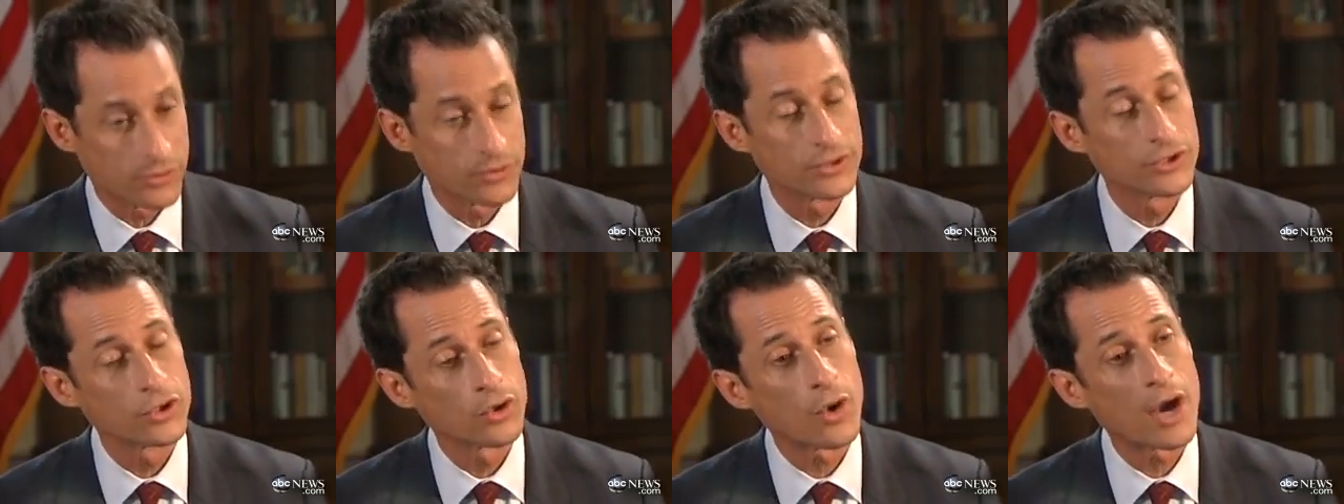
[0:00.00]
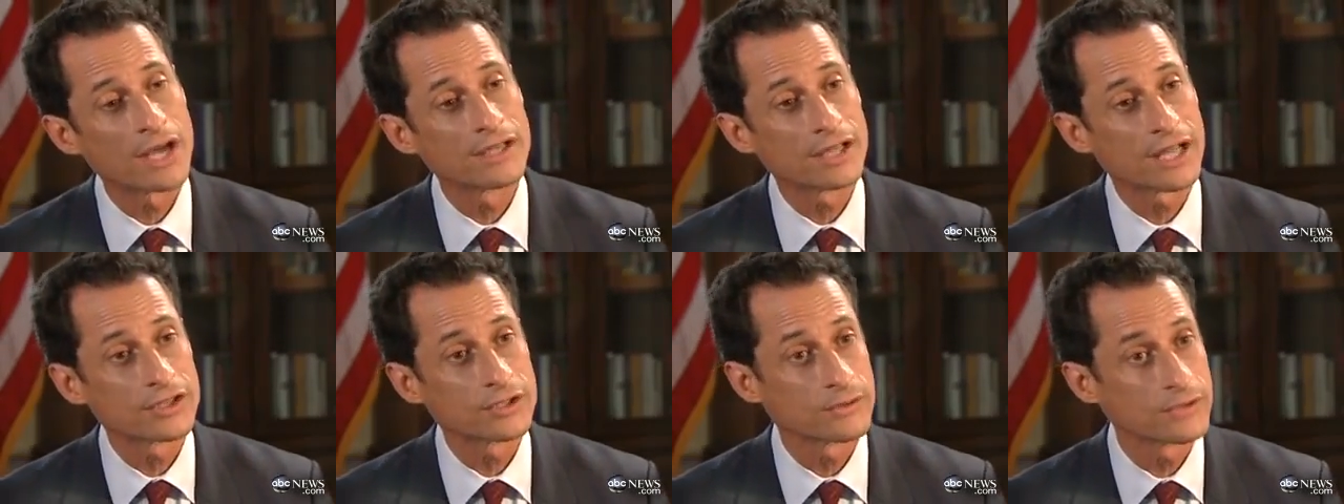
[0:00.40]

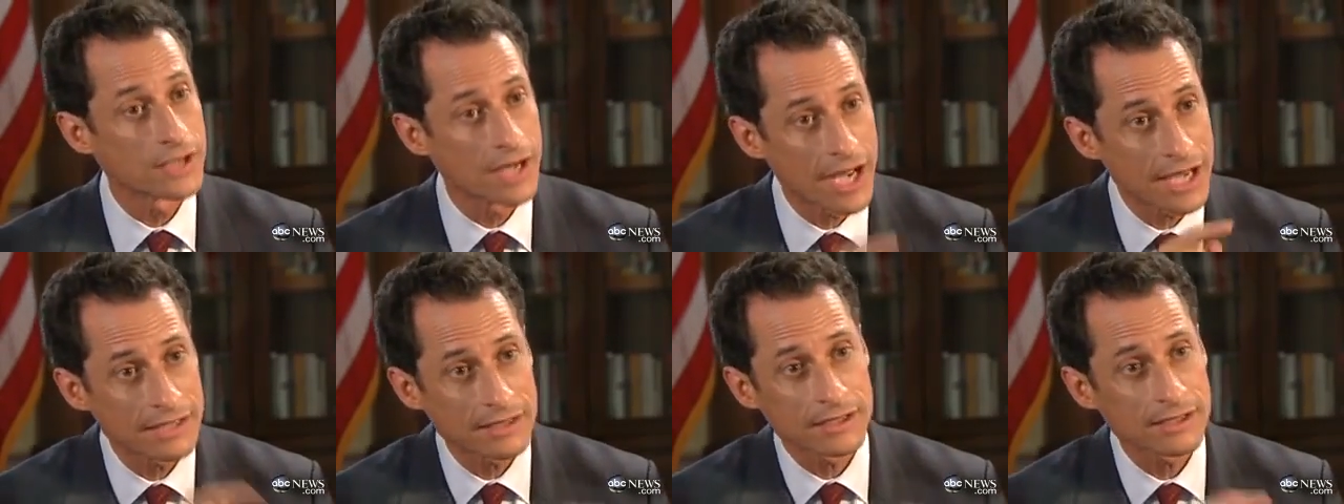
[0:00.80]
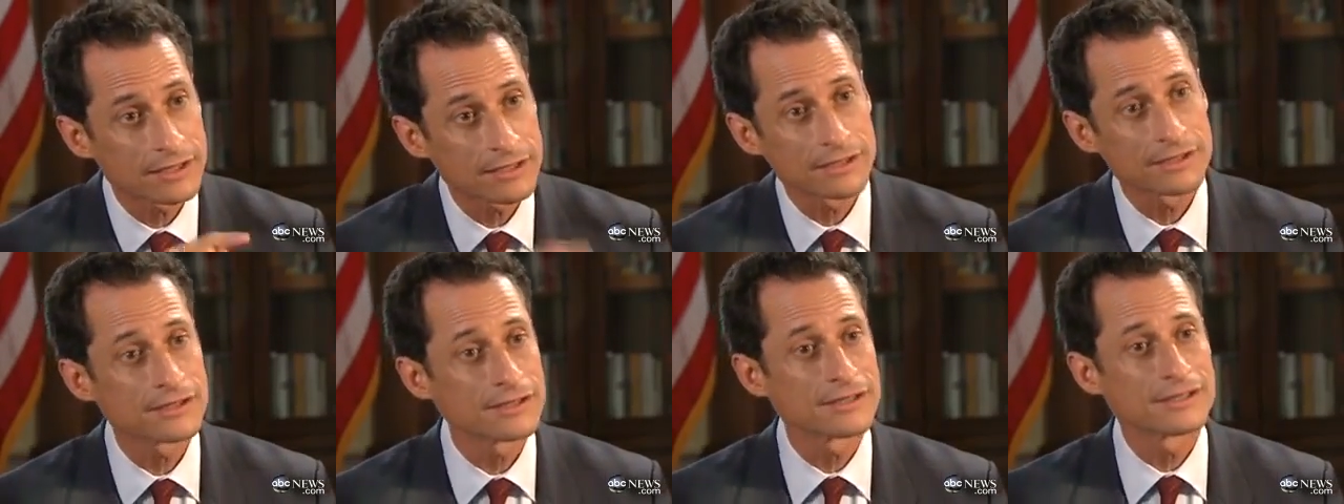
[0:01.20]
I'd like to, I
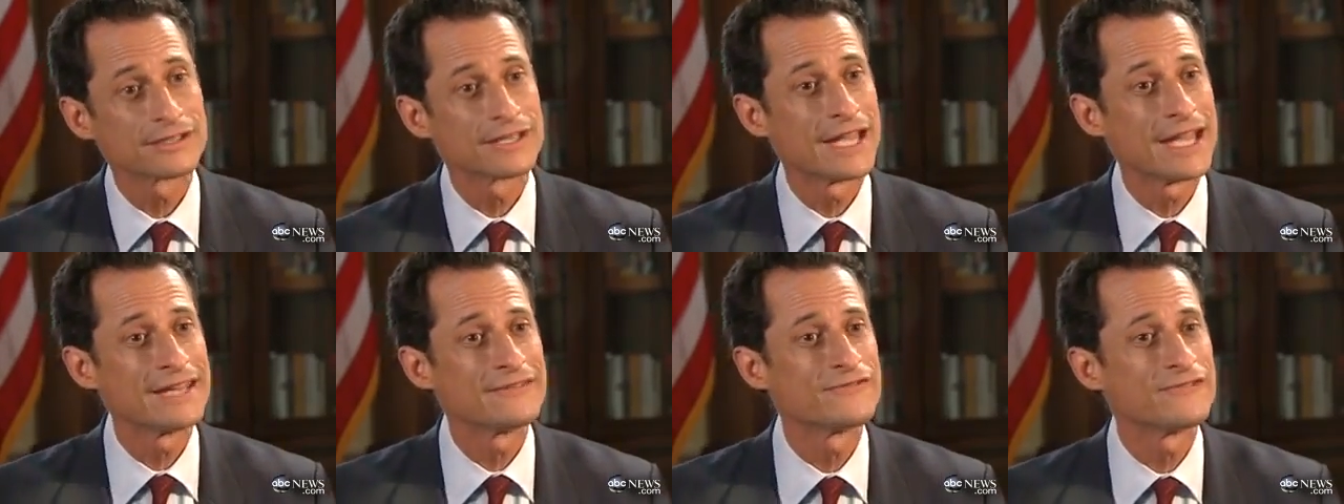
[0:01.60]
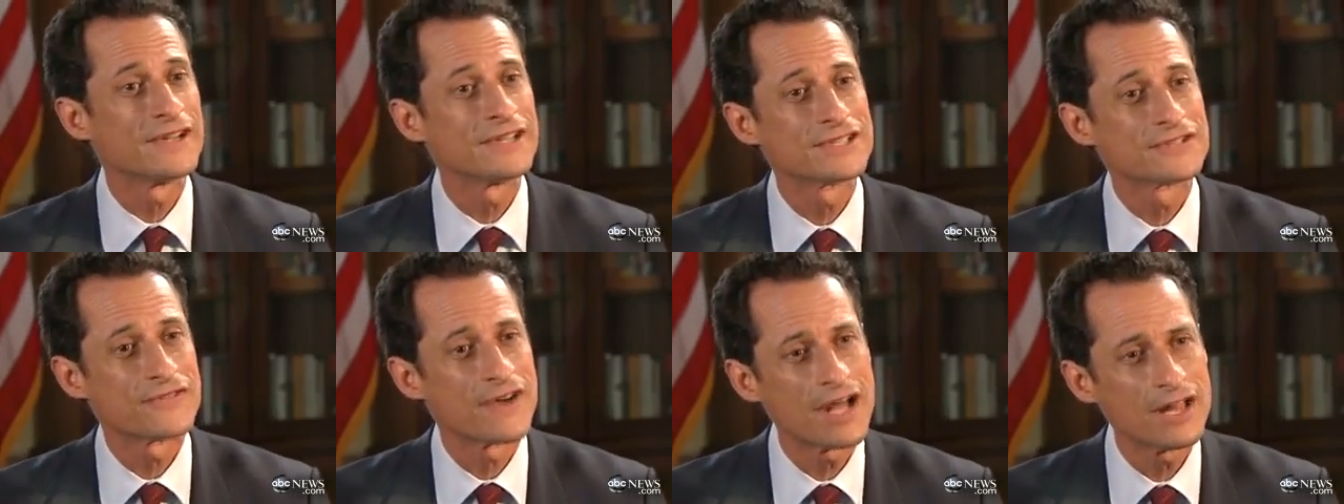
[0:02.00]
clicked,
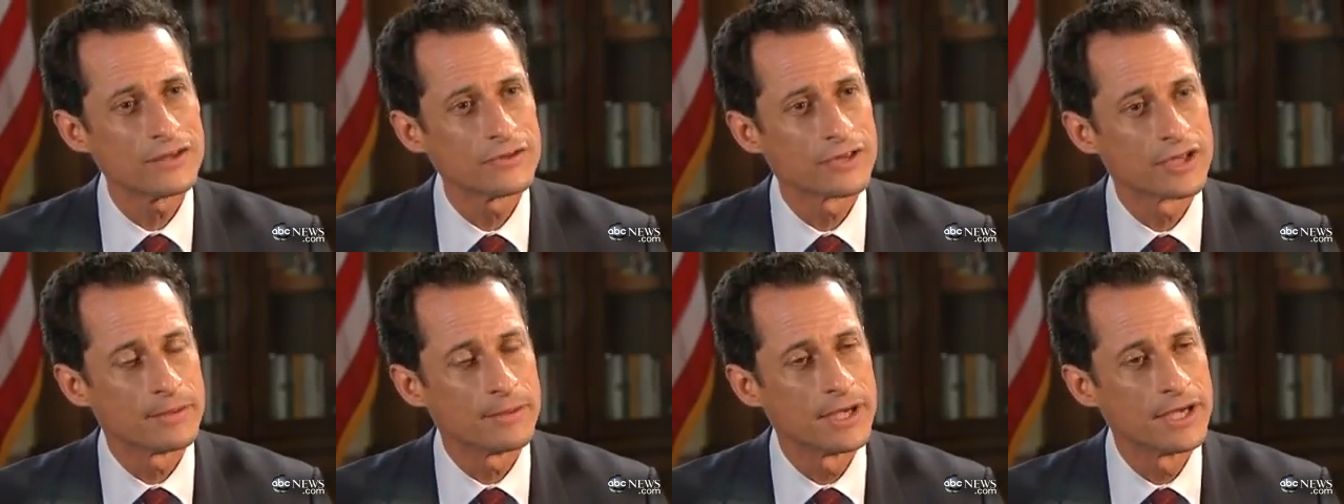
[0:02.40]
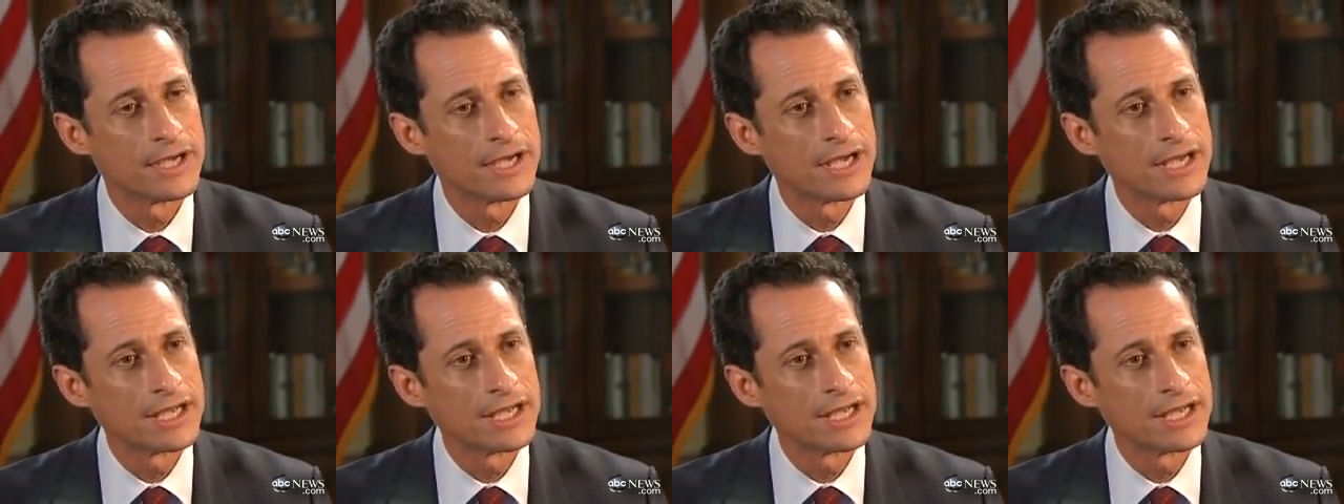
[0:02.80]
and followed them.